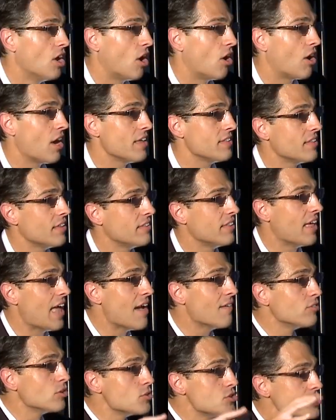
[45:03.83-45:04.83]
All right, the
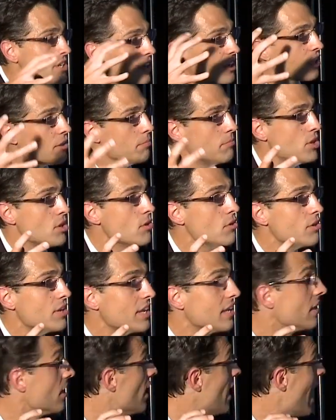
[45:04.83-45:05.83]
evolutionary
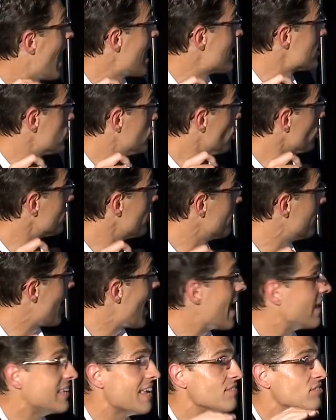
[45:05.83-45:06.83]
community has looked at
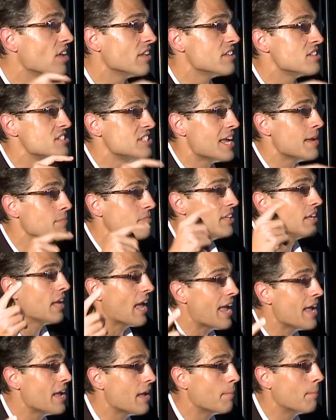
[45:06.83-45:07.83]
that, and they've done the same thing
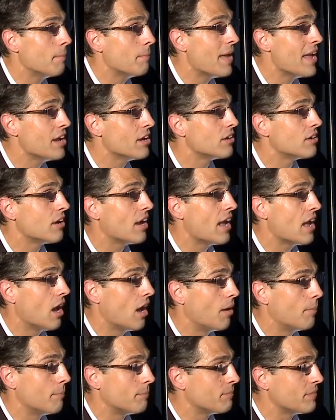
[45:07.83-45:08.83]

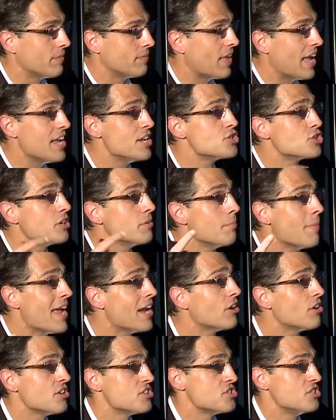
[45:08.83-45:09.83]
Adrian
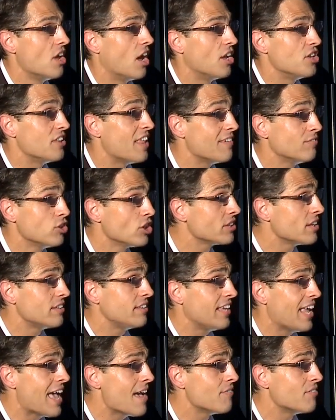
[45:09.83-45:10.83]
Mayer has done. They've looked at
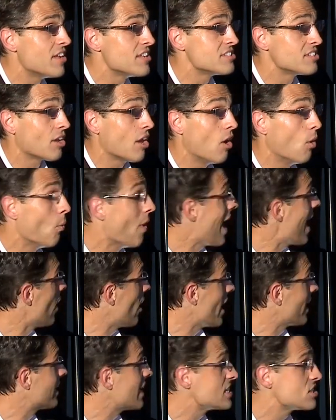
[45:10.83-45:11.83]
the evidence and go, wow,
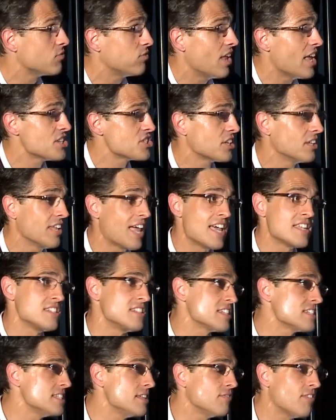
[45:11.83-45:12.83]
I guess flesh can last
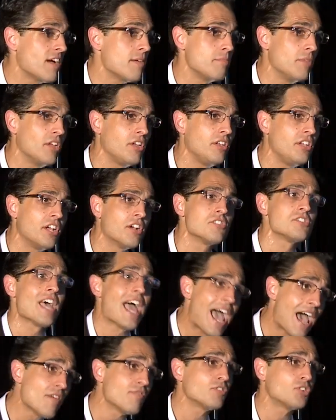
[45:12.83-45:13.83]
65 million years
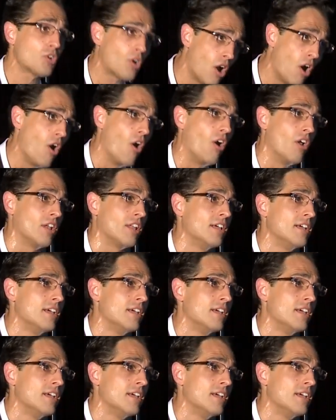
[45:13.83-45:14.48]
after all.